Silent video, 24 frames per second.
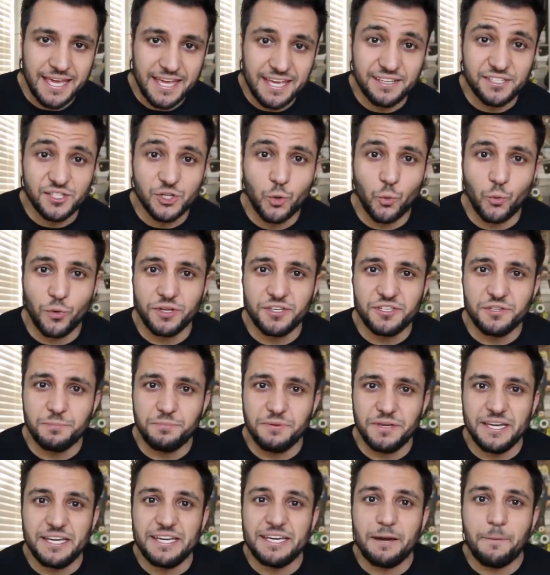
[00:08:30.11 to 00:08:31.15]
is going to
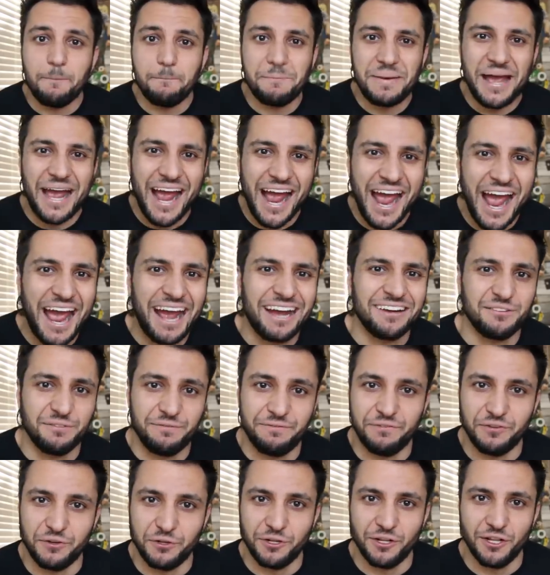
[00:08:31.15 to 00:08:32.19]
be packed
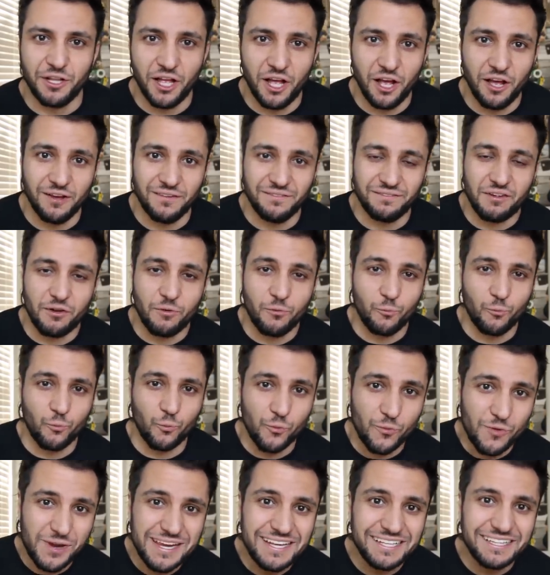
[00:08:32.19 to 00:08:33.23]
full of
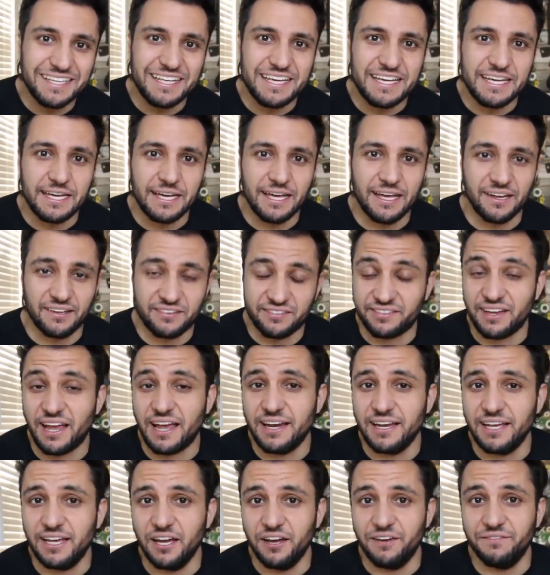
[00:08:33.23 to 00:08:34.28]
really
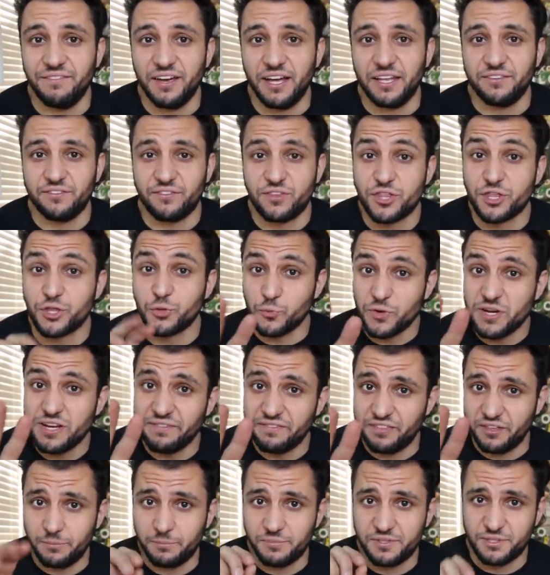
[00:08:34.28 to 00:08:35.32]
exciting events, three
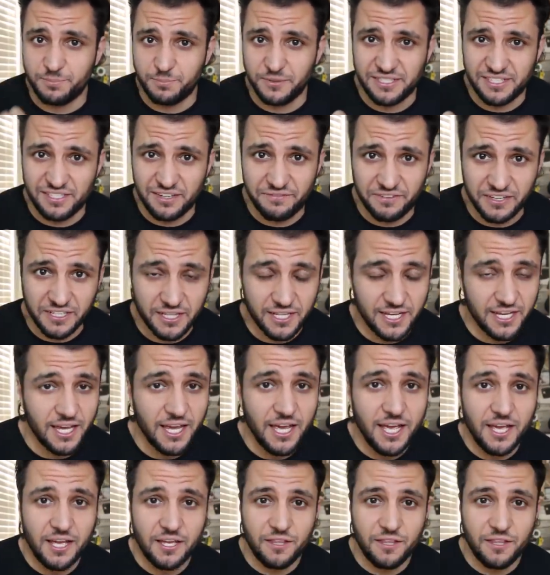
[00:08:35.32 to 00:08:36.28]
of them specifically.